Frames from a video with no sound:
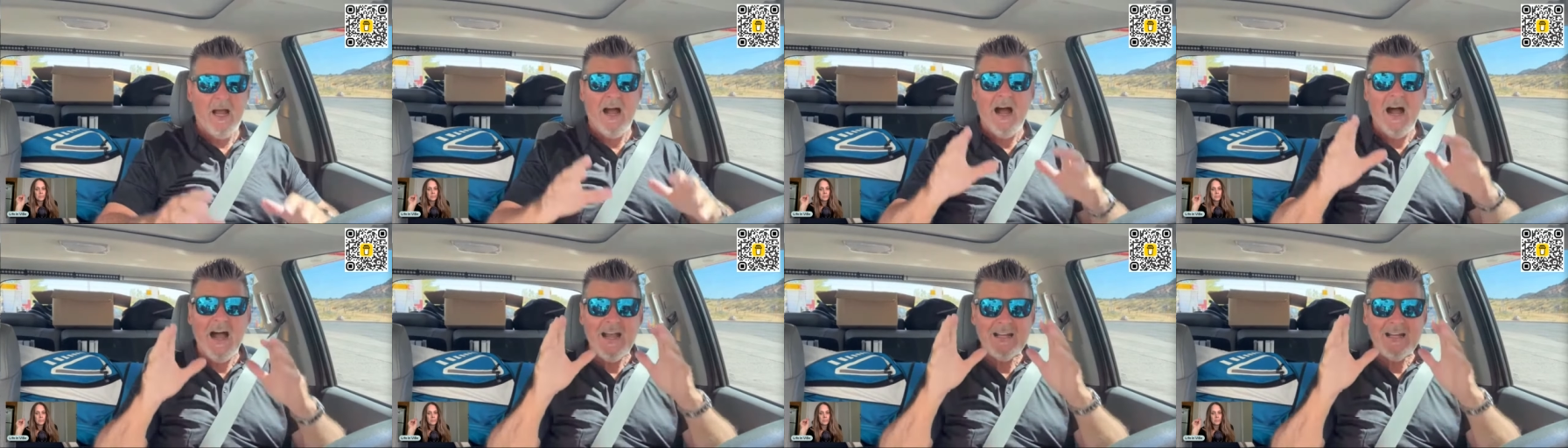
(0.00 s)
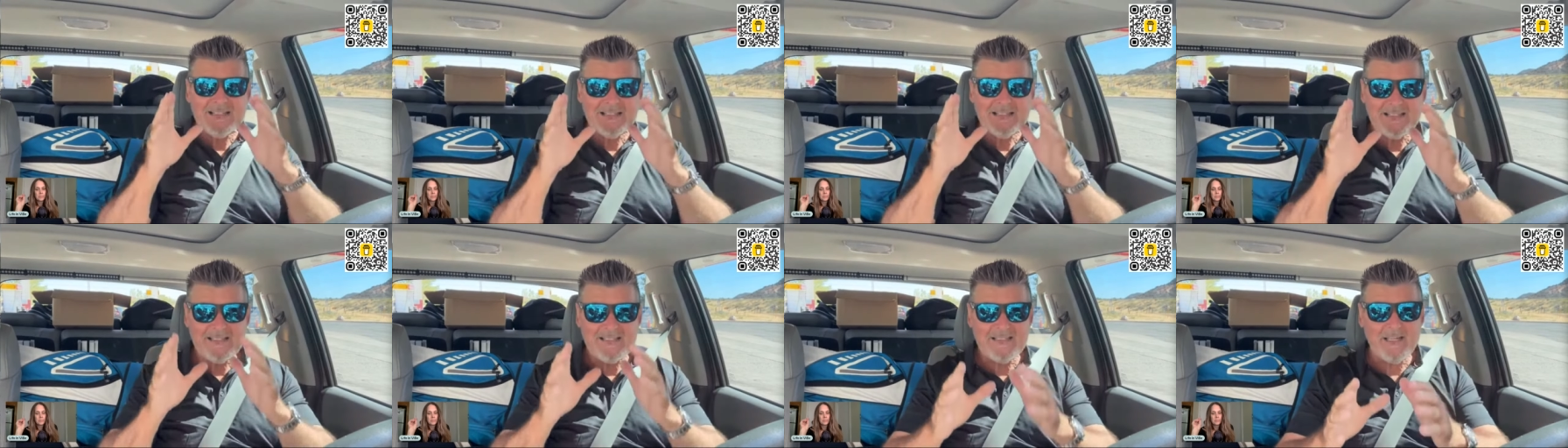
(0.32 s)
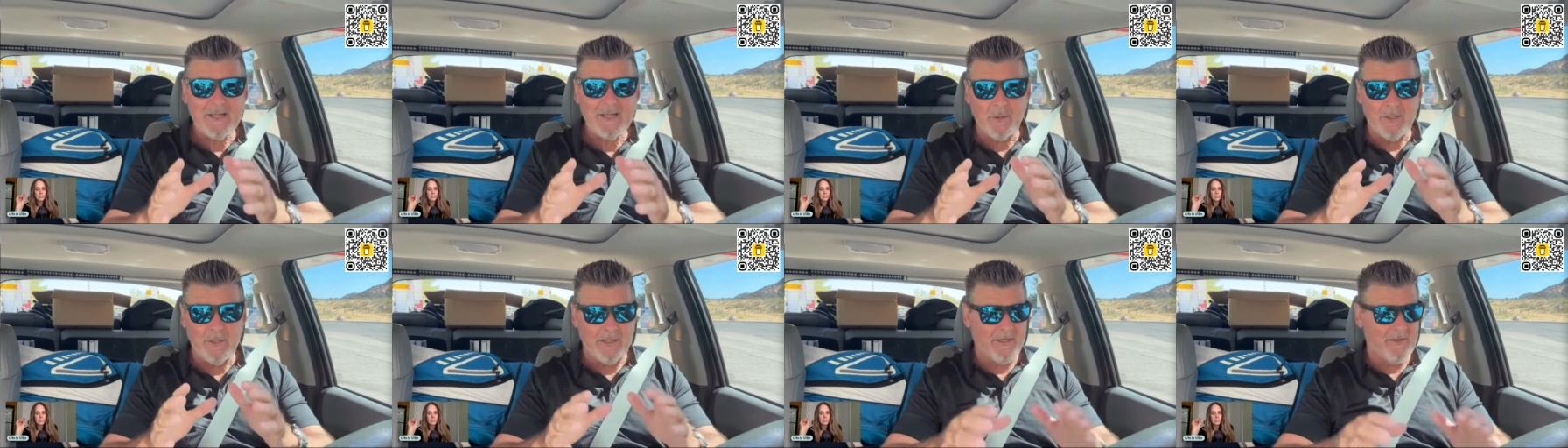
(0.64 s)
I
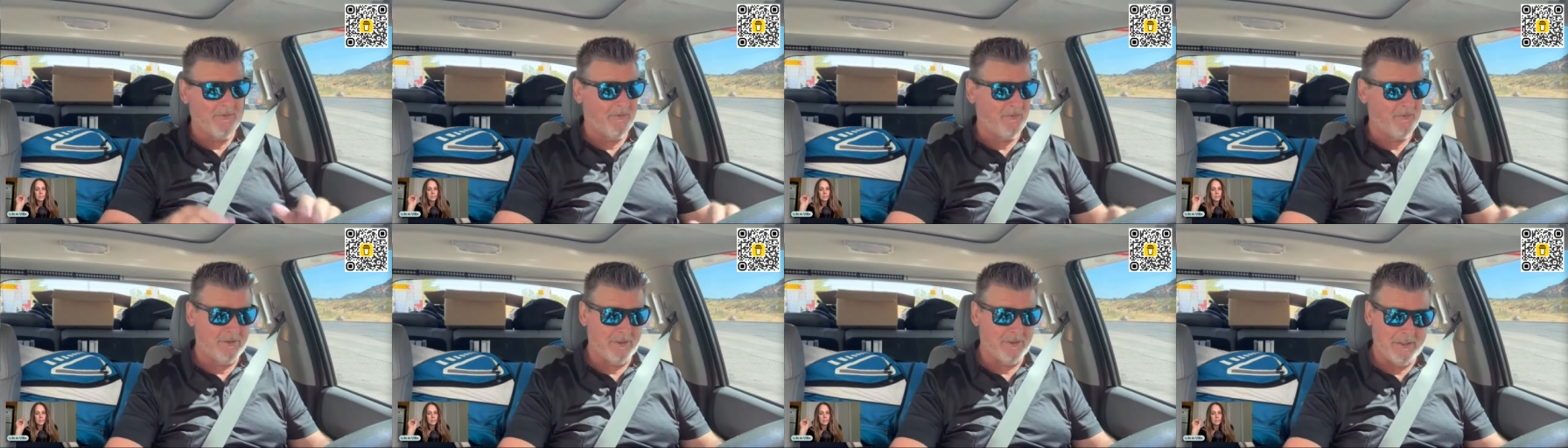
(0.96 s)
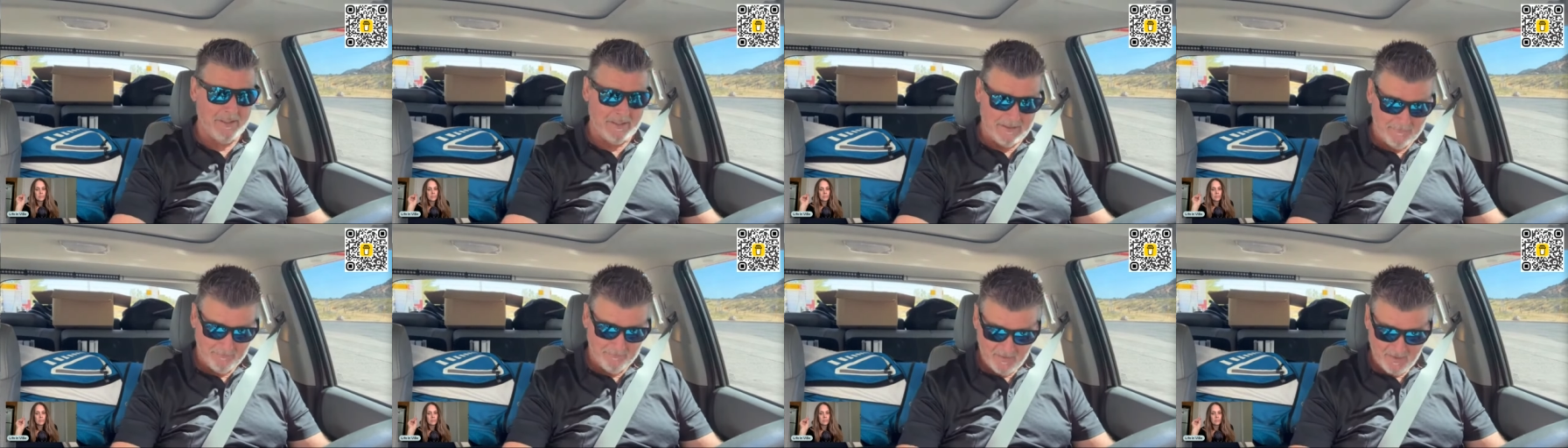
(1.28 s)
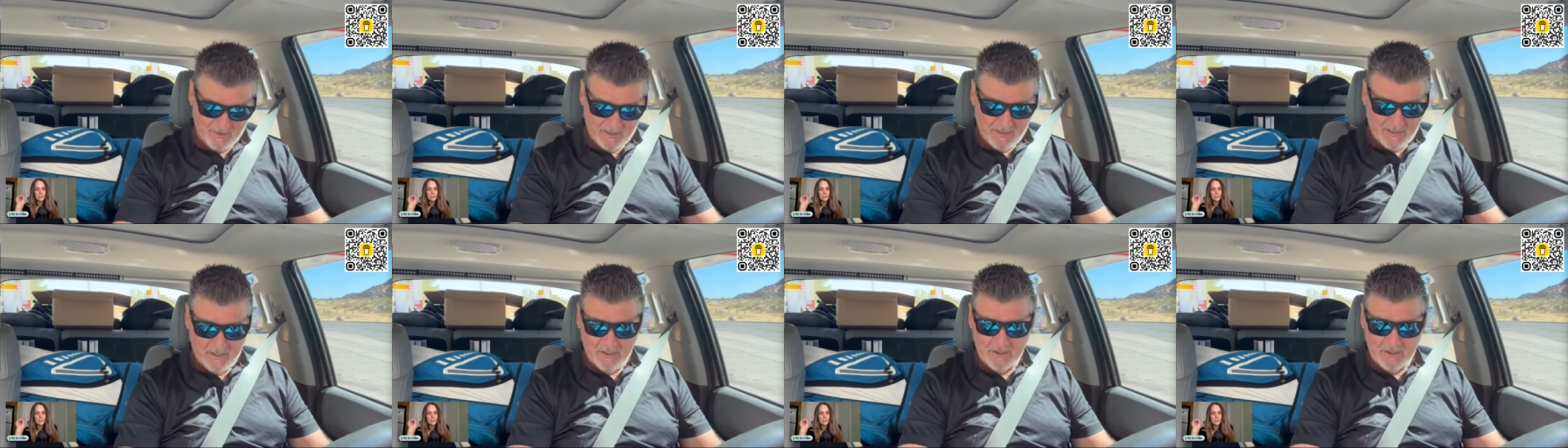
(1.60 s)
seriously
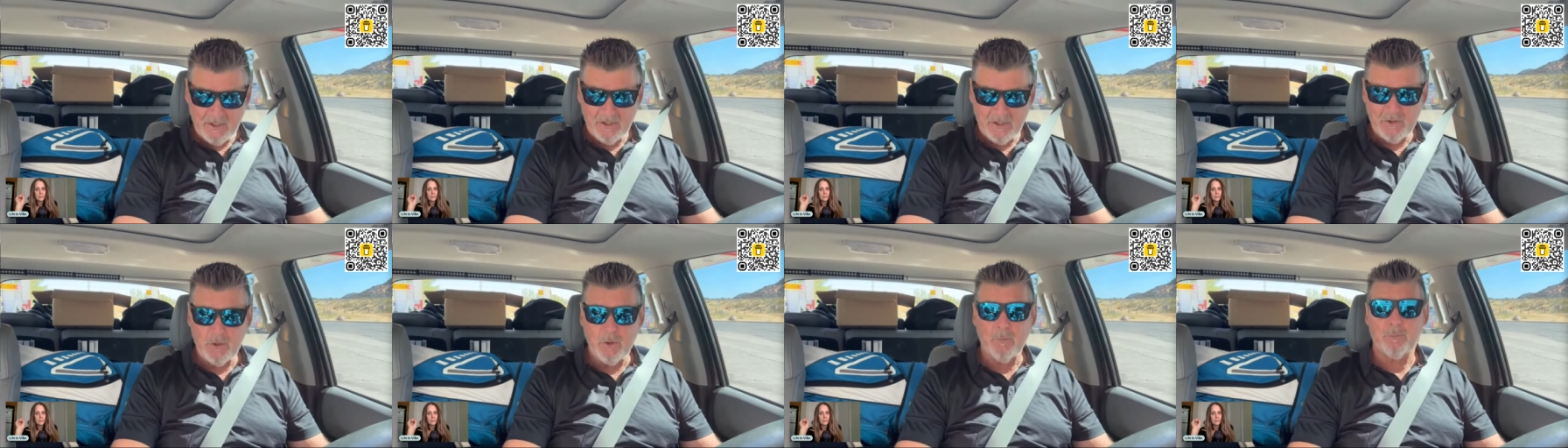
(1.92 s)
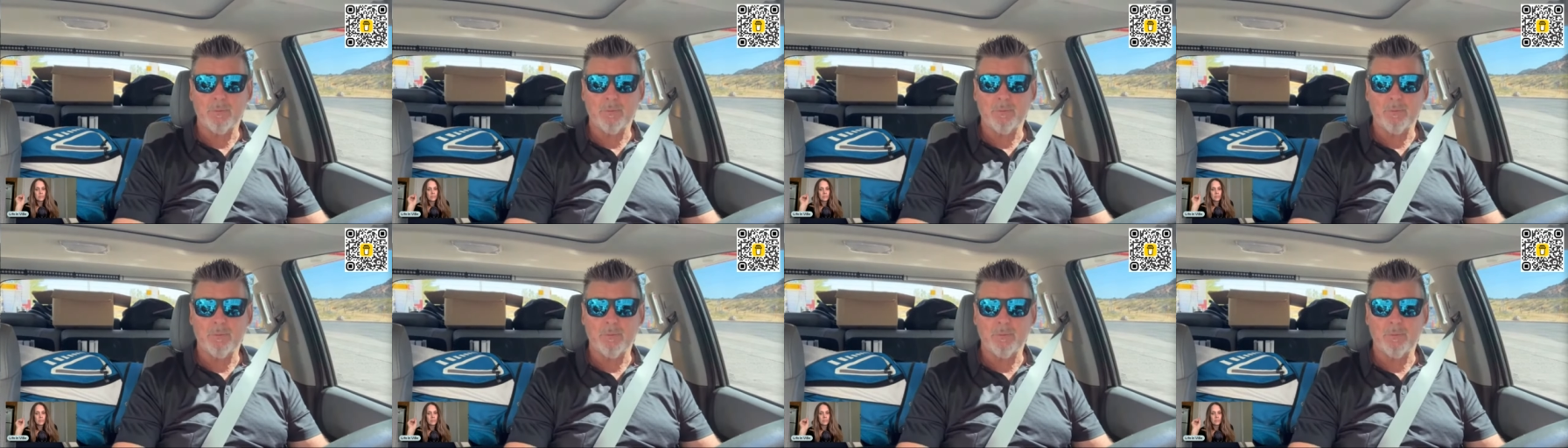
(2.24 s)
need you